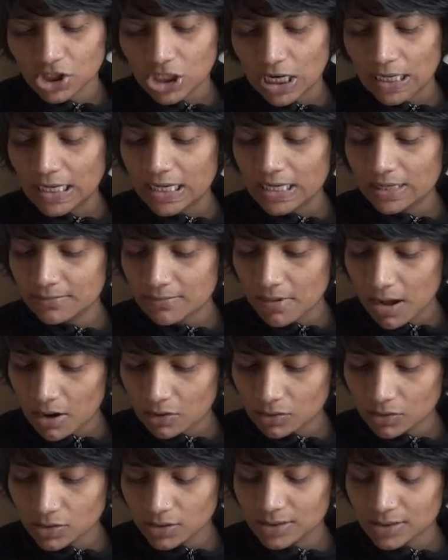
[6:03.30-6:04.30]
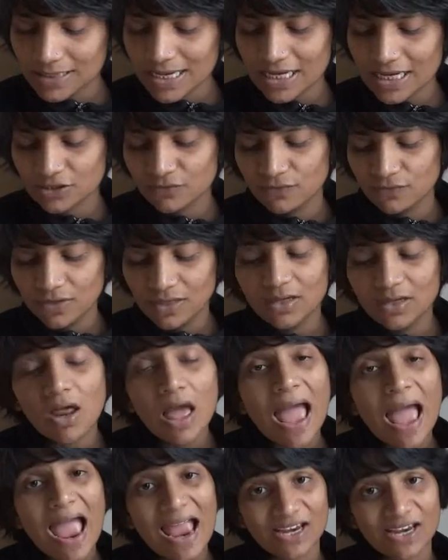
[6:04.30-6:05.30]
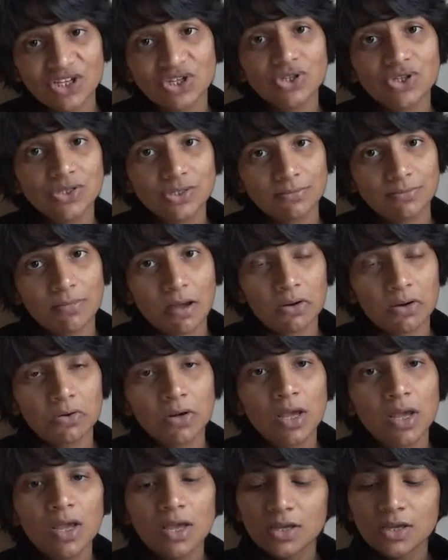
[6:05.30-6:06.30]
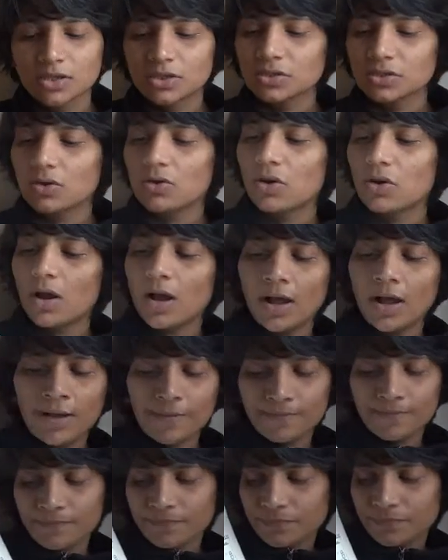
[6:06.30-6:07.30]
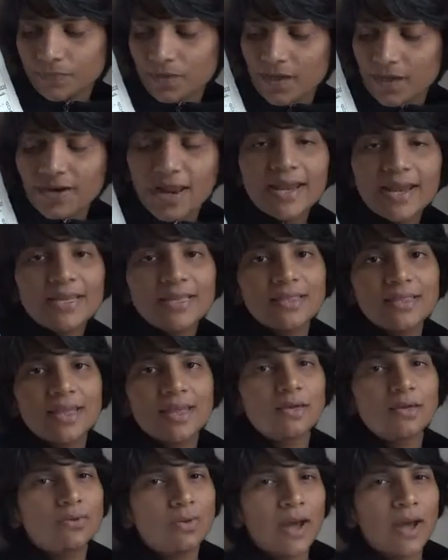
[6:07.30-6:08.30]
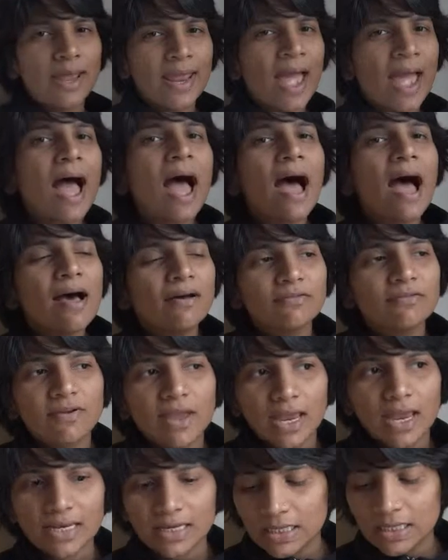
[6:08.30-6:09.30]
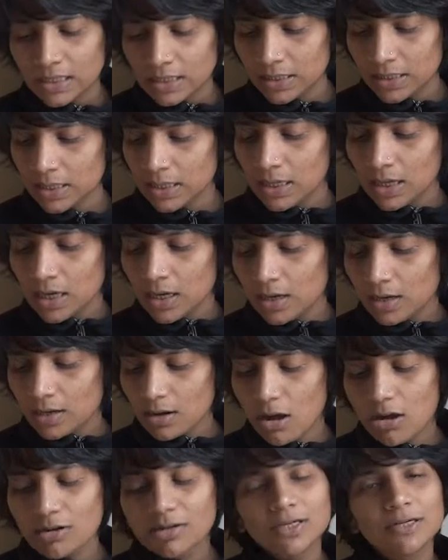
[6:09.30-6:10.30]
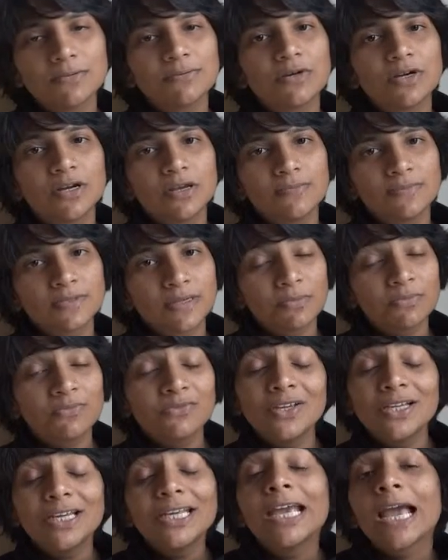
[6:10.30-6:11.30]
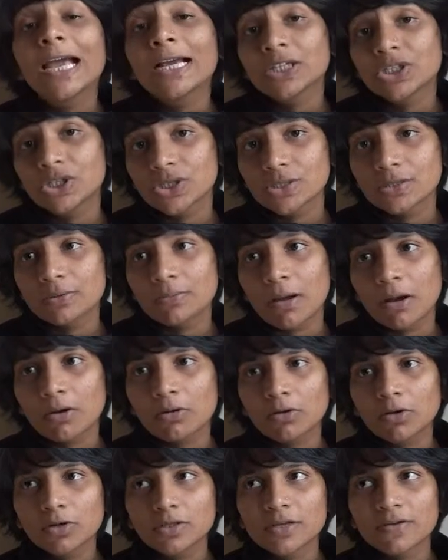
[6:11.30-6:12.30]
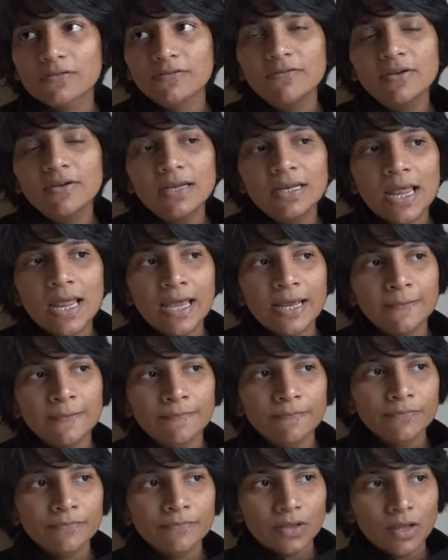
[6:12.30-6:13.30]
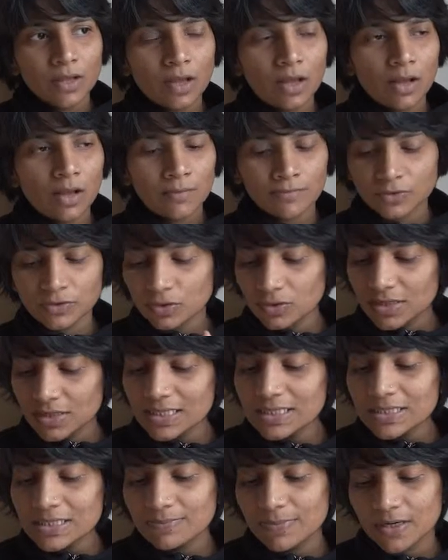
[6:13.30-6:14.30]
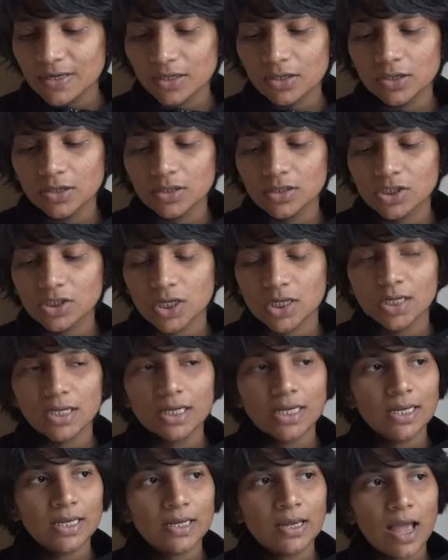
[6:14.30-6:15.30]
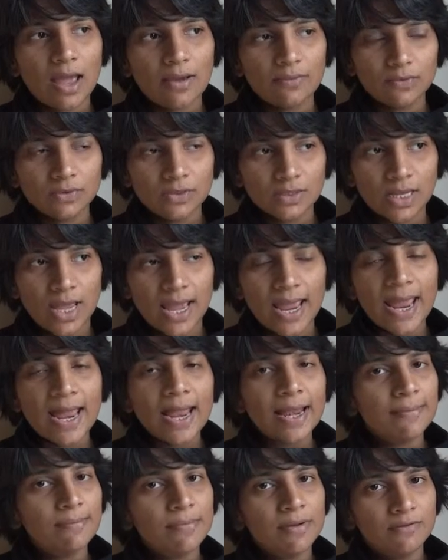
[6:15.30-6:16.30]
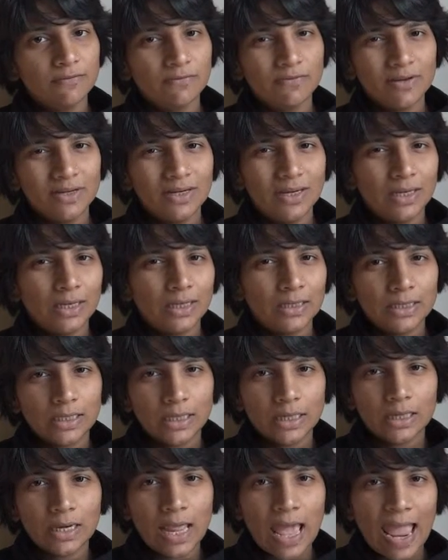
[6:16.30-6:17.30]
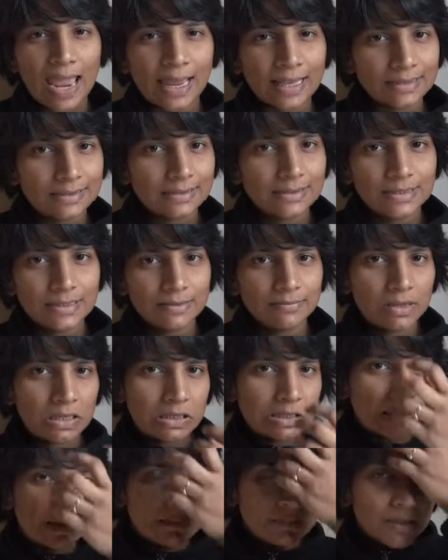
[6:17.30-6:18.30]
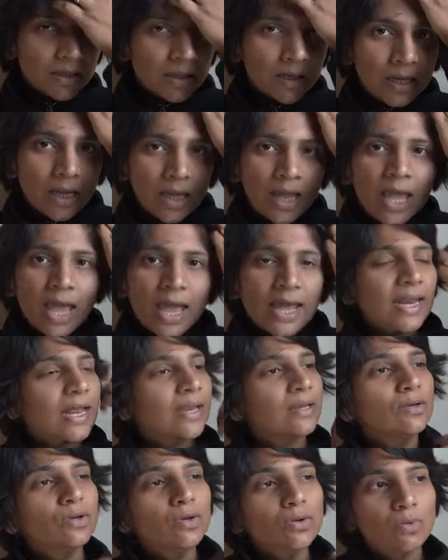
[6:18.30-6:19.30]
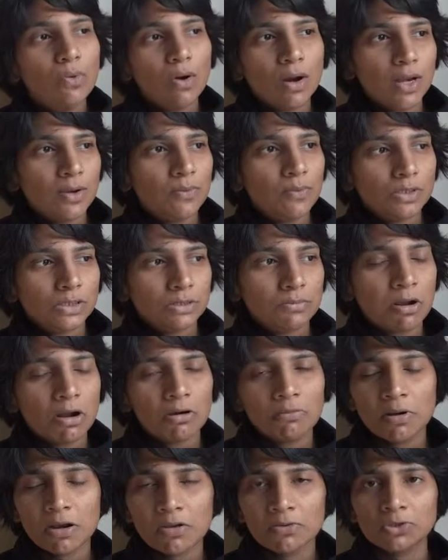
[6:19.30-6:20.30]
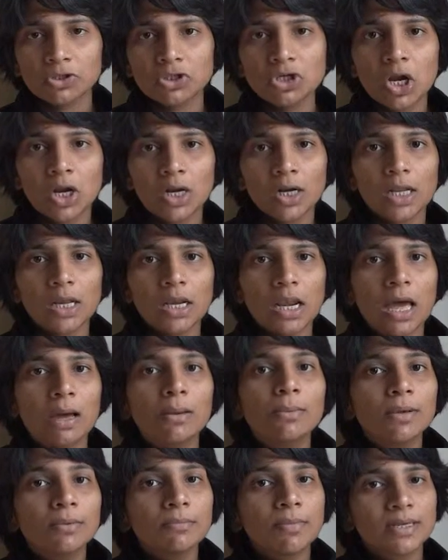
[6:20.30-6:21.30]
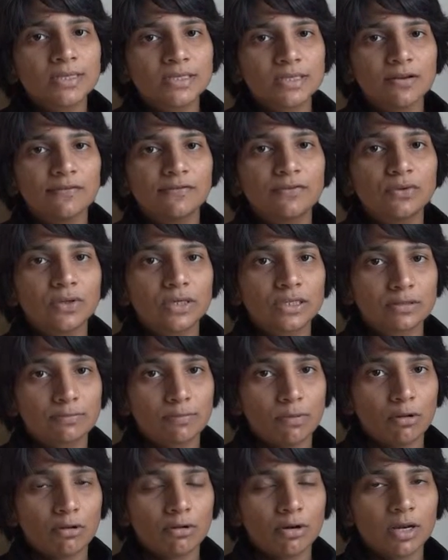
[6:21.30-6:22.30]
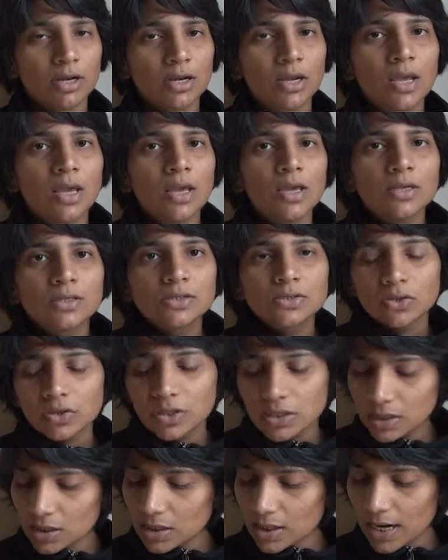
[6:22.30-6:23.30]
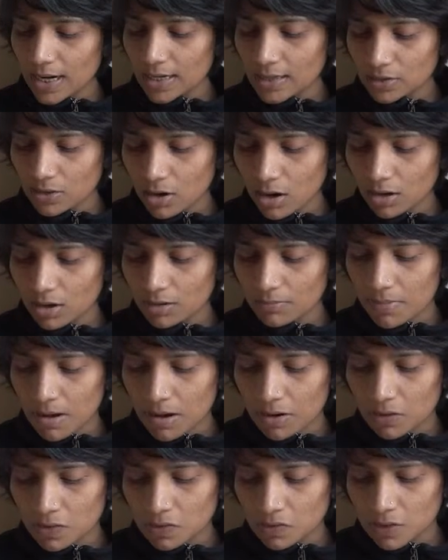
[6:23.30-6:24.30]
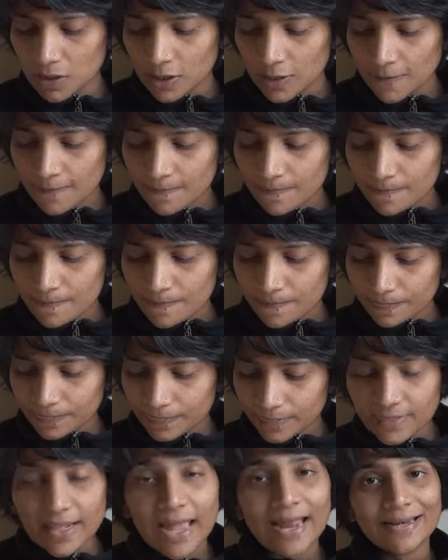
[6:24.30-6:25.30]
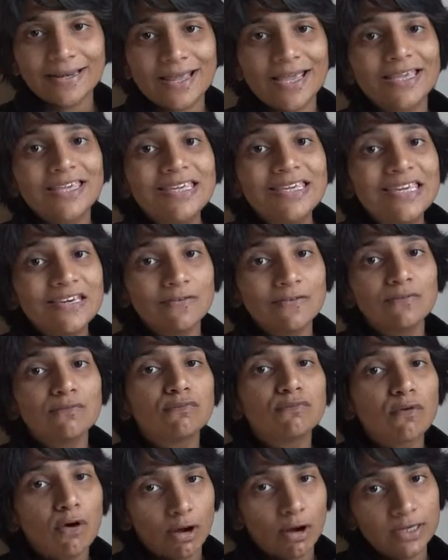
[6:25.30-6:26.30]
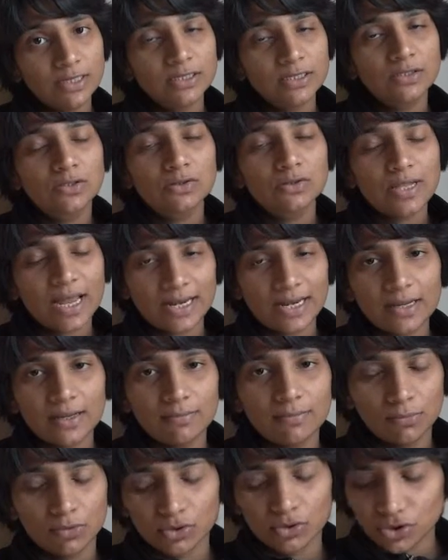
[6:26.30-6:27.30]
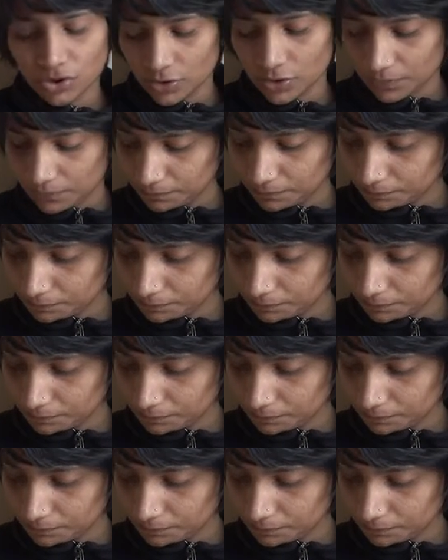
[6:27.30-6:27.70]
to check in about slash feel anxious about so um, i write in there do i have any long-term dreams i'm feeling anxious about because i feel like um, so this particular journaling i was i had been feeling a little antsy about something and i knew what it was about but i was not allowing myself to explore it so here i talk about that i give voice to that emotion